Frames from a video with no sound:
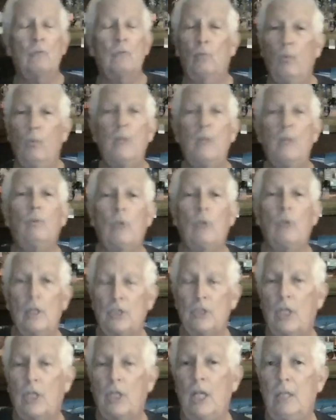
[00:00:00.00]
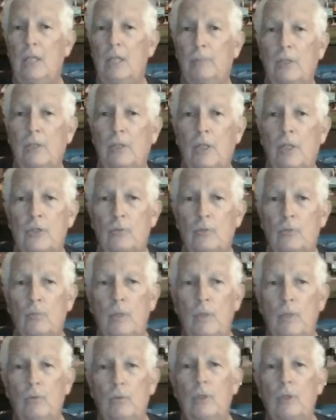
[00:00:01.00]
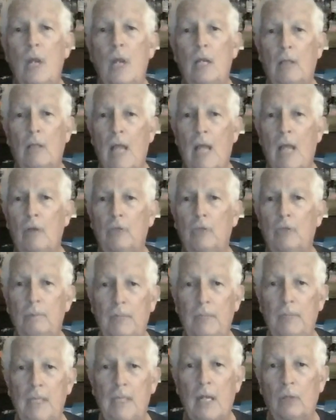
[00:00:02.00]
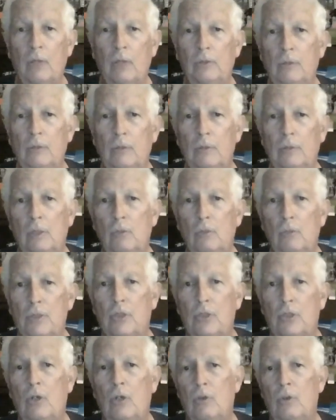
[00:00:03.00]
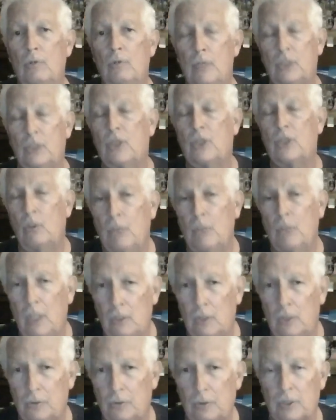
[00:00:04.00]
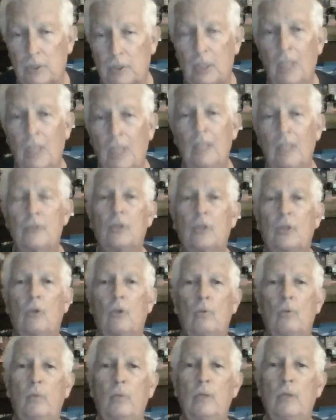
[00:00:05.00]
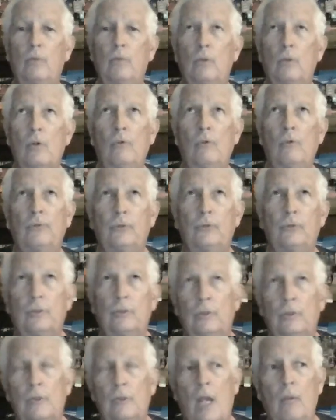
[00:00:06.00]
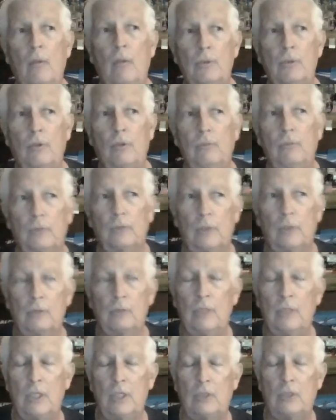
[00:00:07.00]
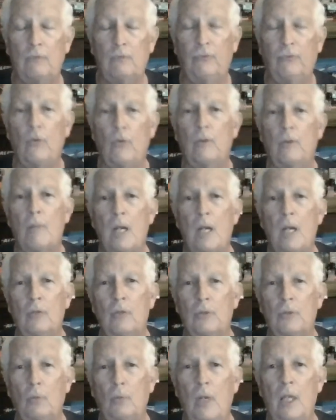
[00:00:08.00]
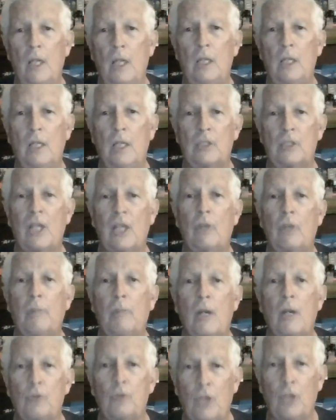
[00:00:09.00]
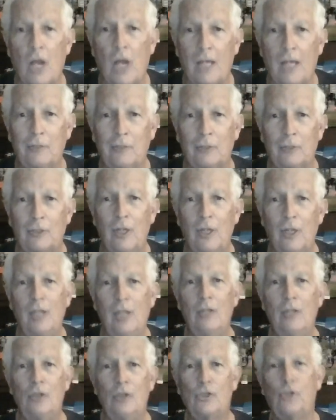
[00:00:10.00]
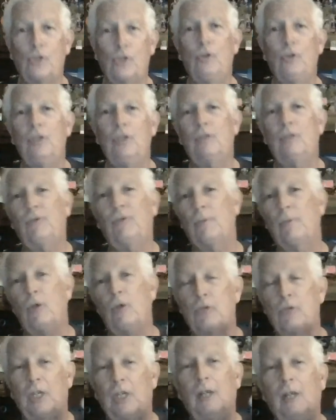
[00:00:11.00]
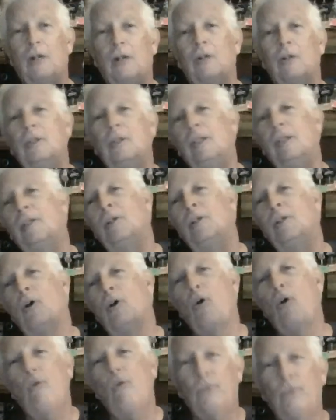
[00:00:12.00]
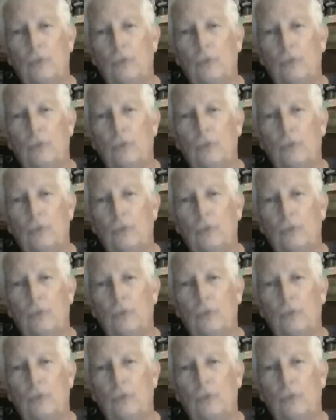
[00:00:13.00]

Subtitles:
We were unscathed because we were not allowed to be out there. It's so dangerous. So I was over at least 4 miles away at South Padre Island, shooting from a hotel remotely